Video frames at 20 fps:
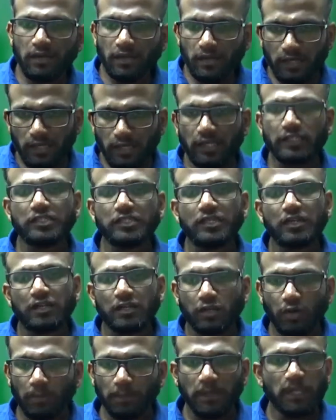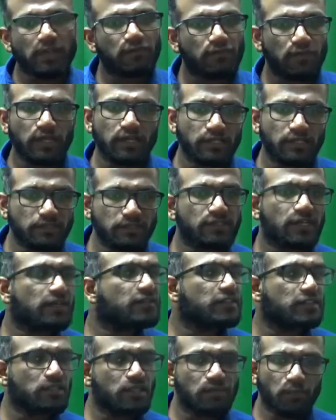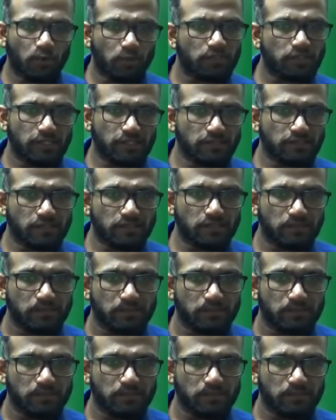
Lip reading: each topic we discuss in the fourth lesson.